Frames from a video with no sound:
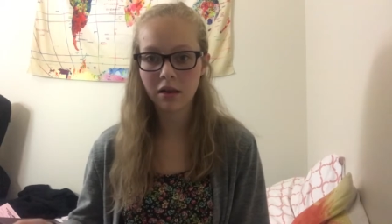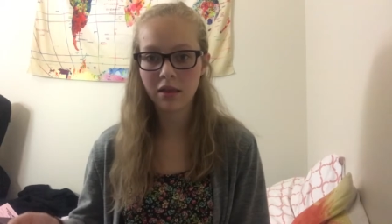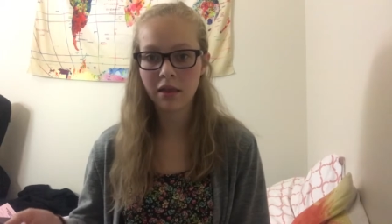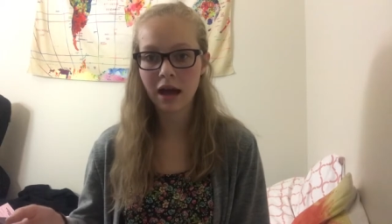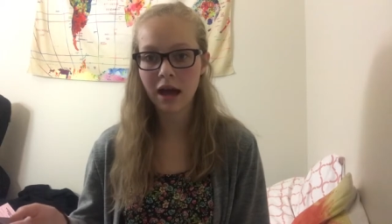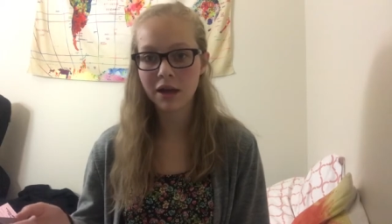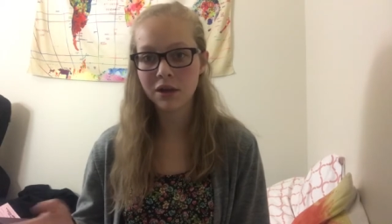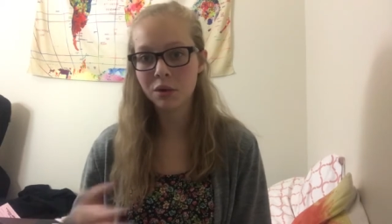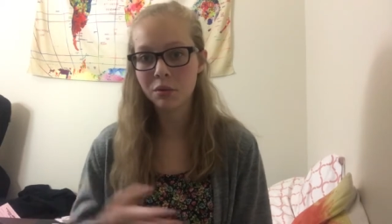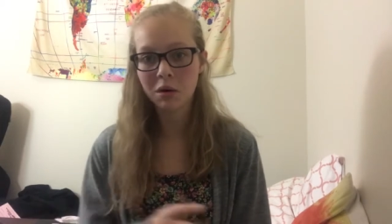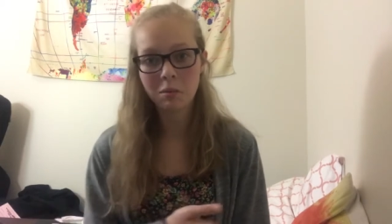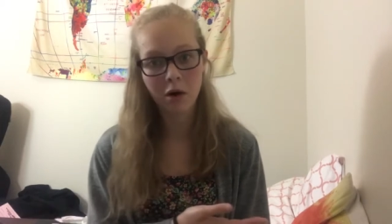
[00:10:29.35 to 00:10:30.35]
that you
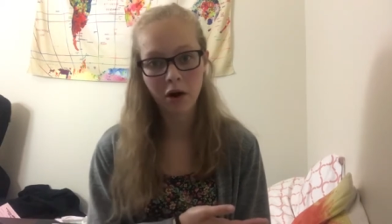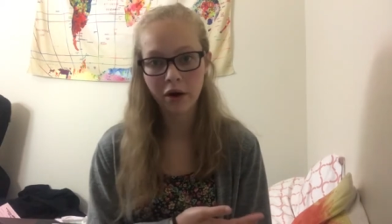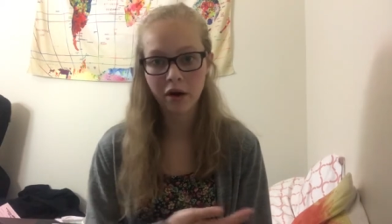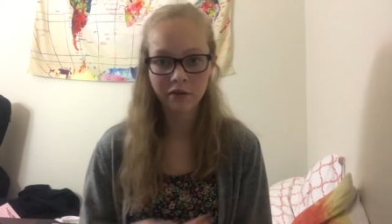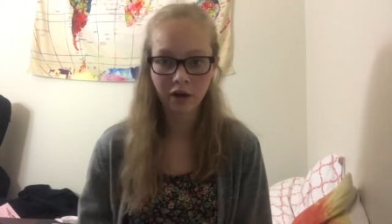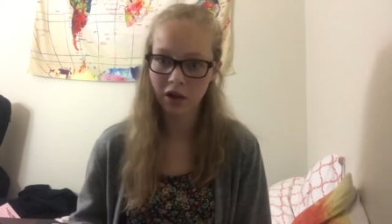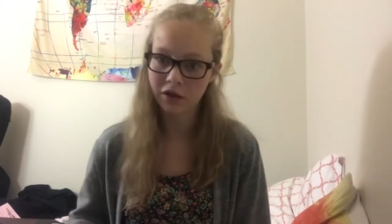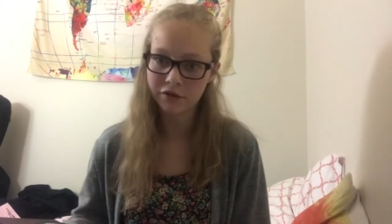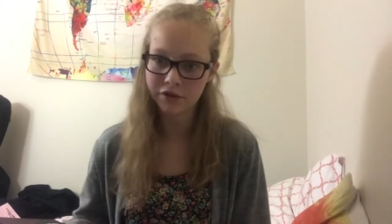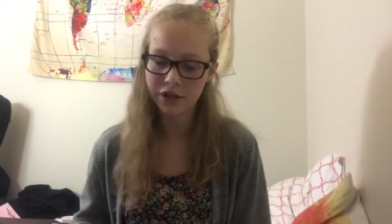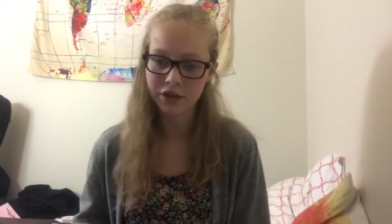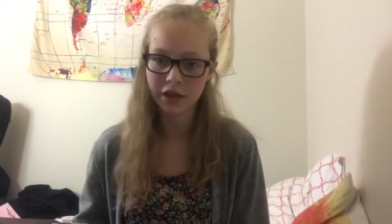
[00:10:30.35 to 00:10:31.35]
were a part of Color
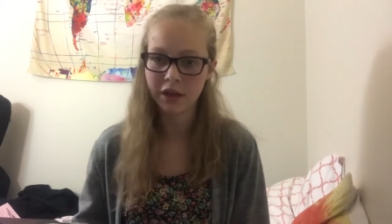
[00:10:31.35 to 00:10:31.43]
of Teaching